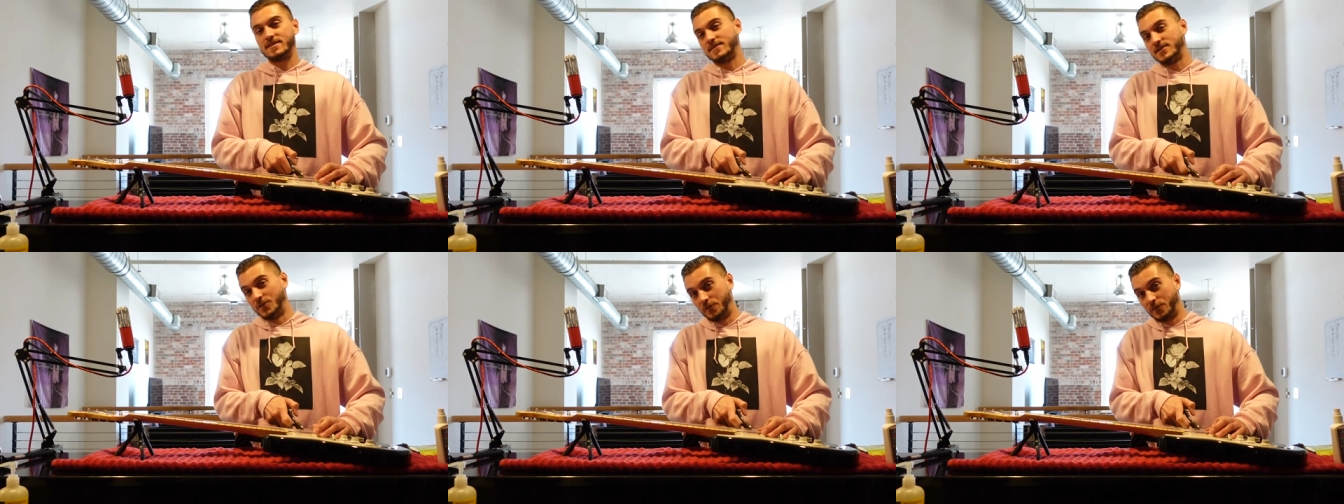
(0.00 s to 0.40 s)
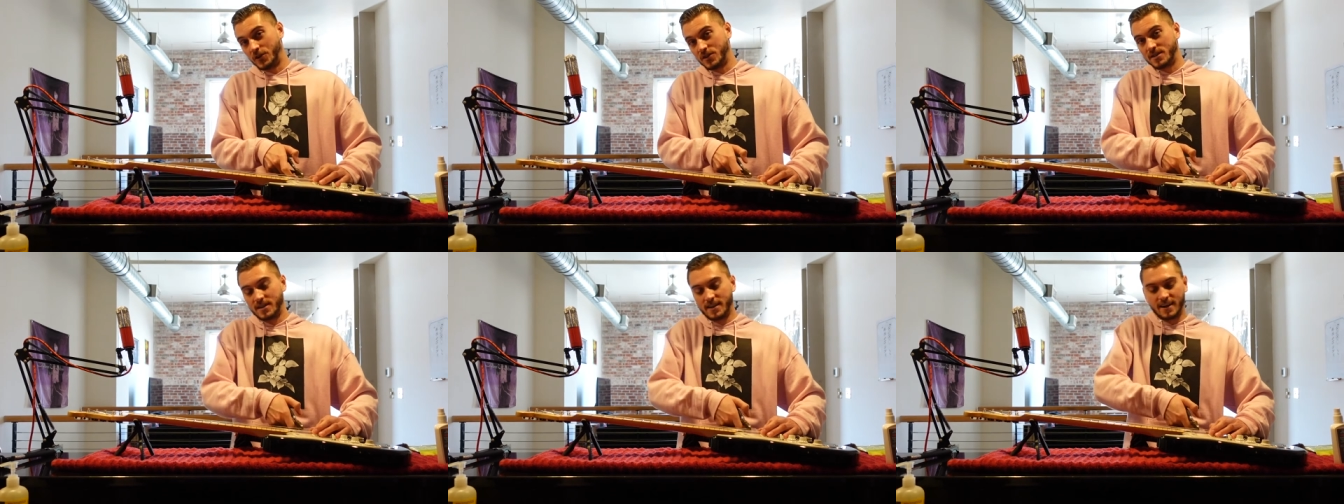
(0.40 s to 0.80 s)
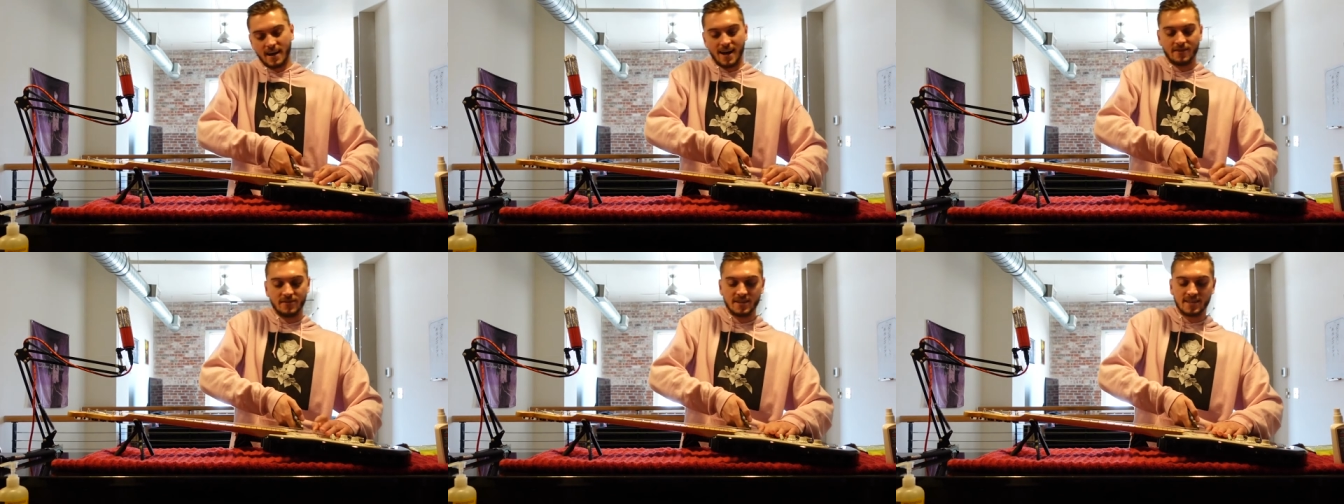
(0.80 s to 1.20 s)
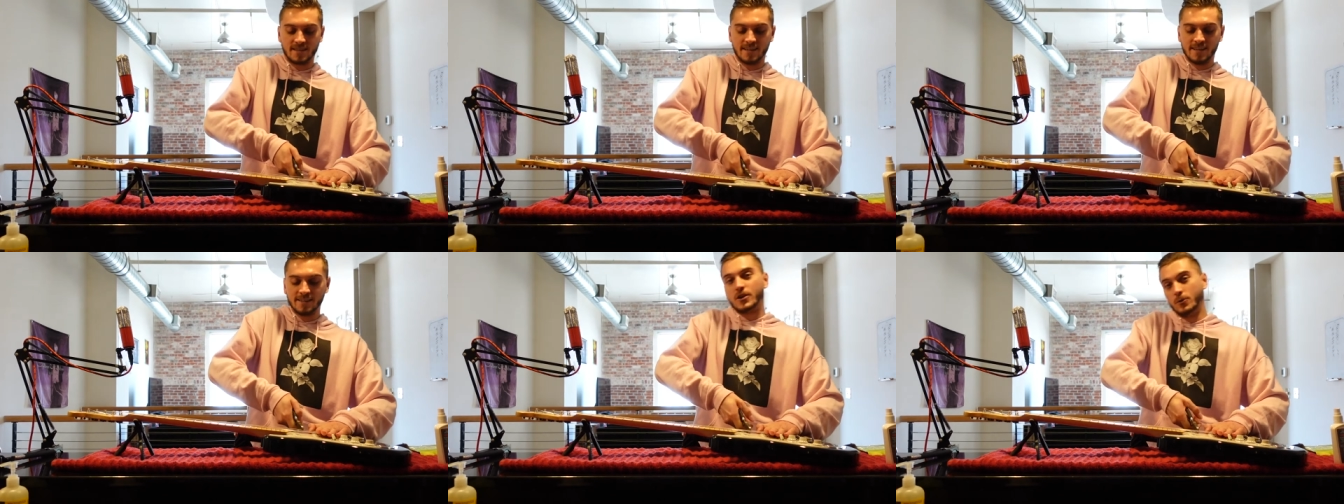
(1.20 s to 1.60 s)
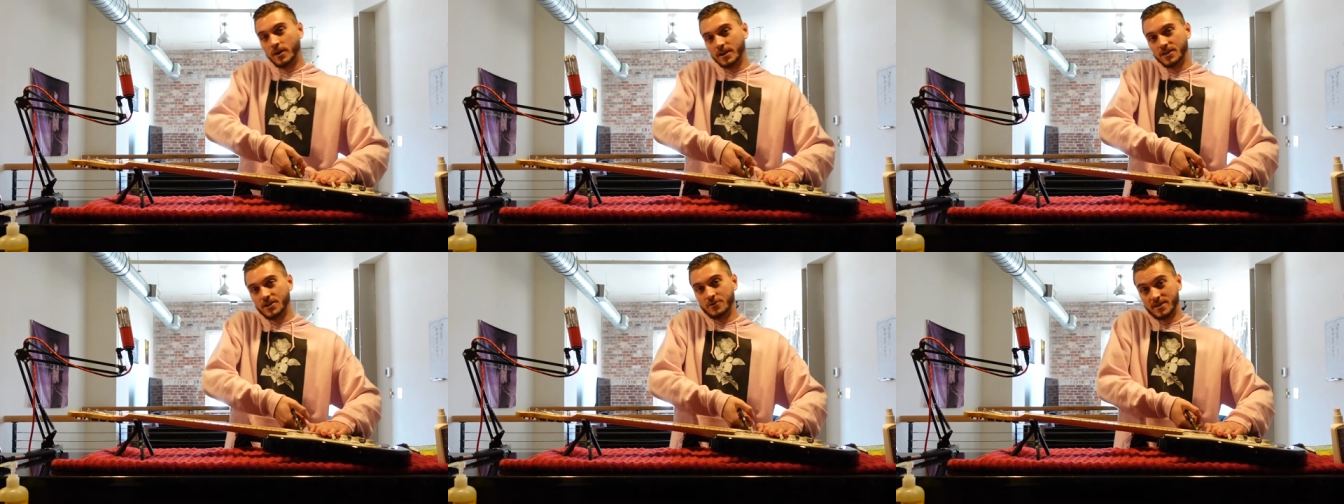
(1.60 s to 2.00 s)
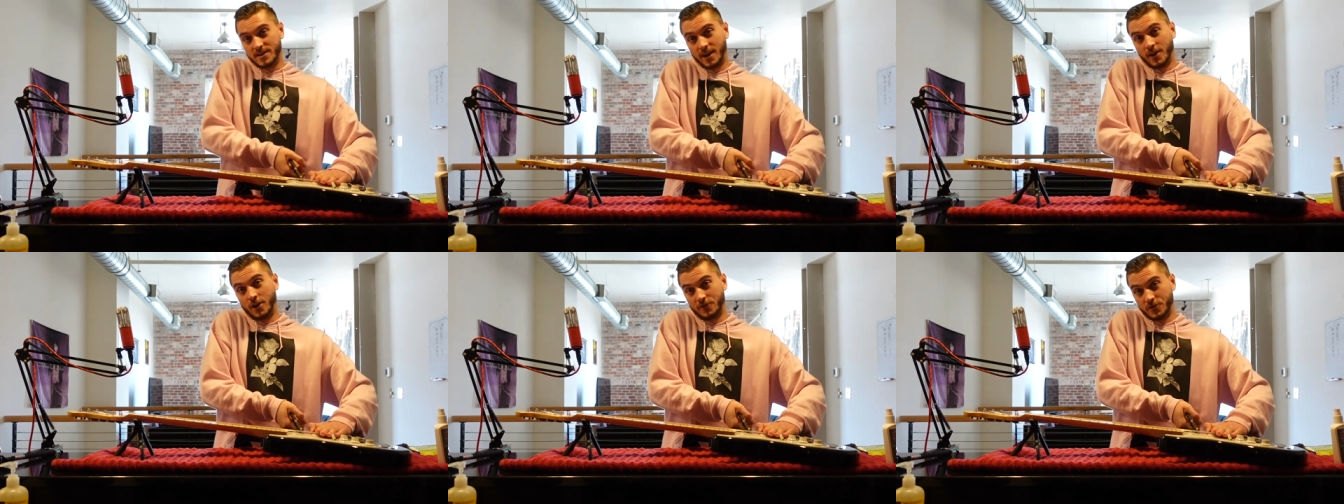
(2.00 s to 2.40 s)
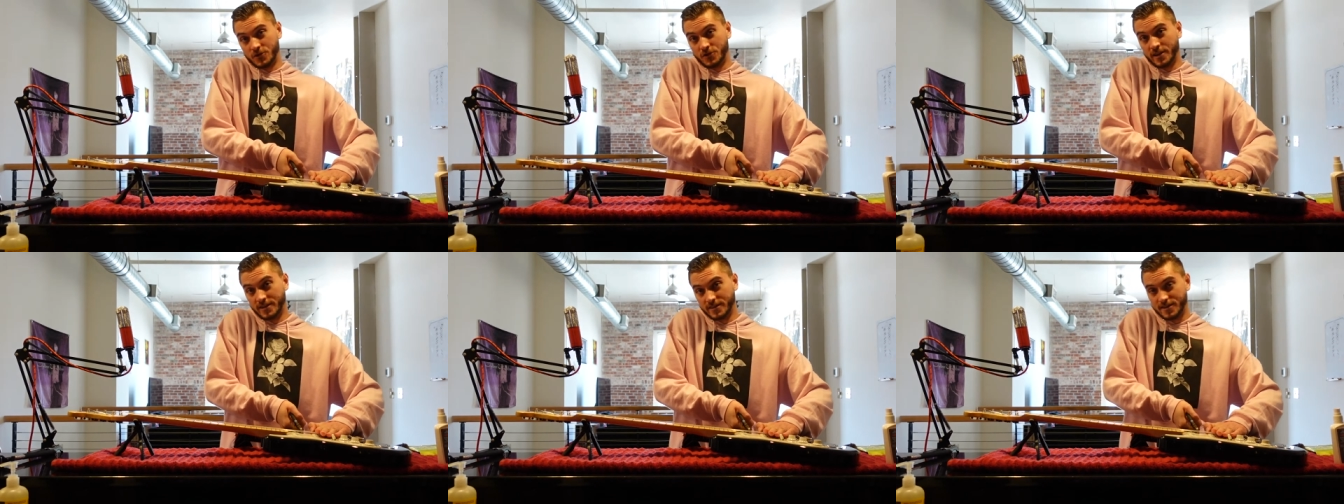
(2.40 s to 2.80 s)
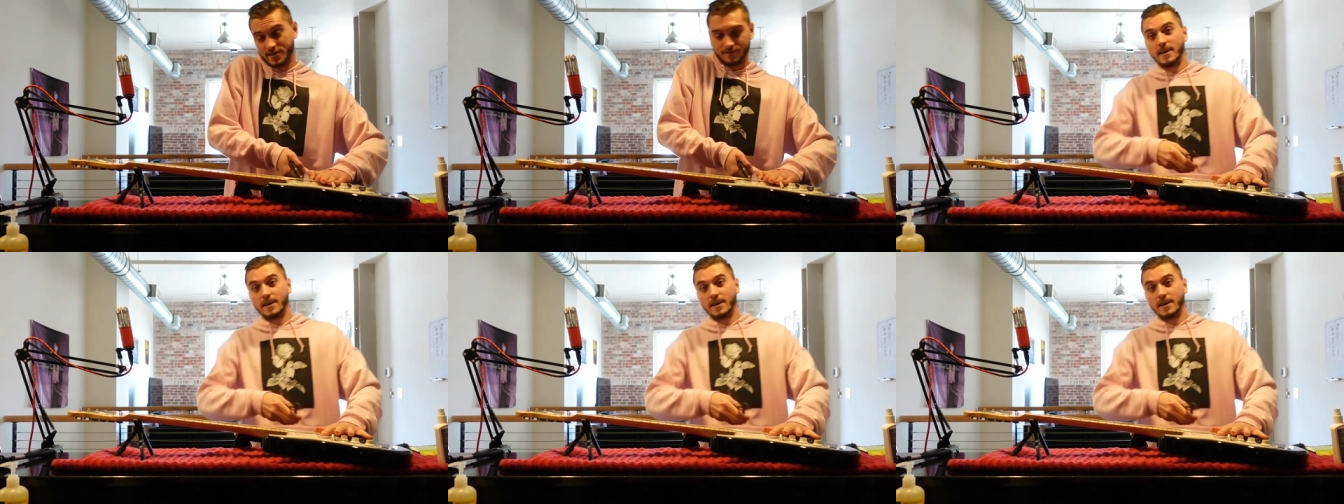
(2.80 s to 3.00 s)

So the first thing, obviously, you want to do is cut off the strings.